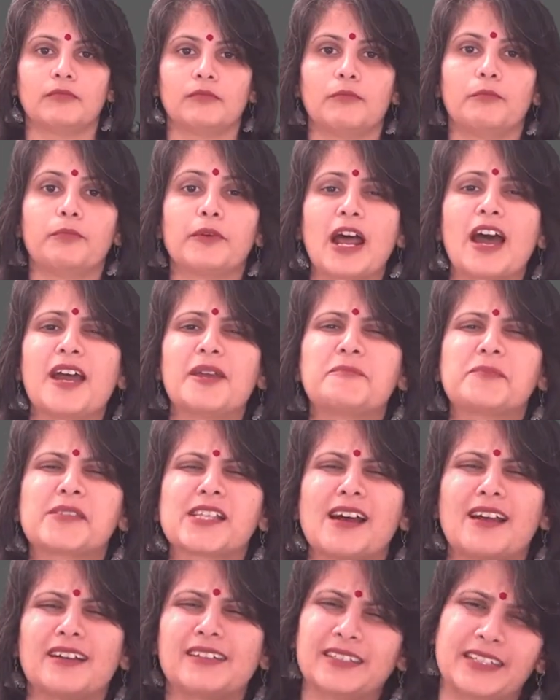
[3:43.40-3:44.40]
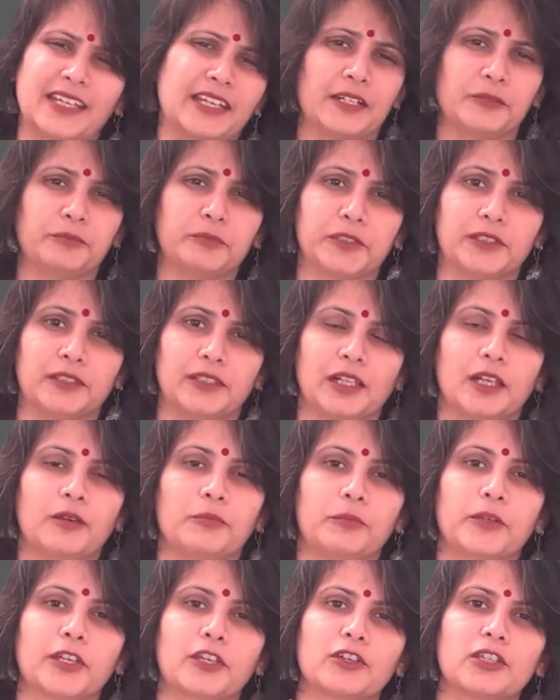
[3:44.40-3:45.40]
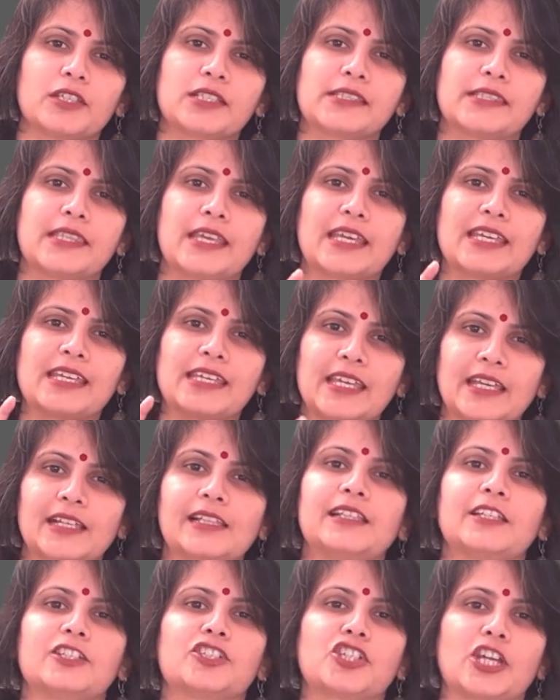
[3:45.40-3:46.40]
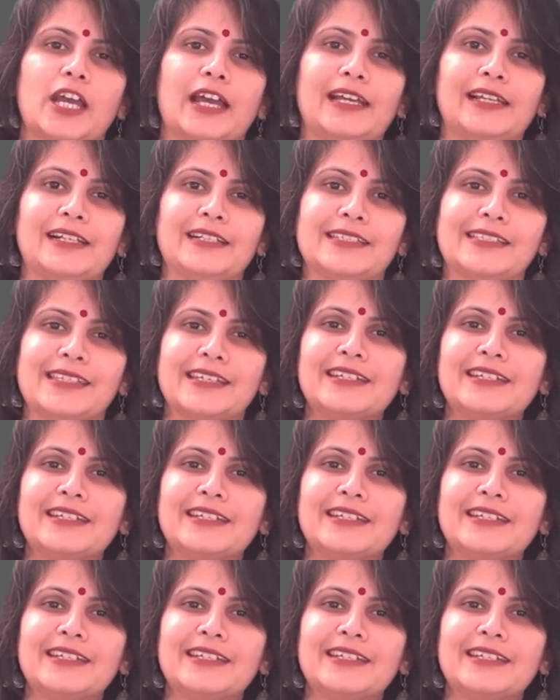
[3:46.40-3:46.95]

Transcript: Bribes are terrible because they kill the child's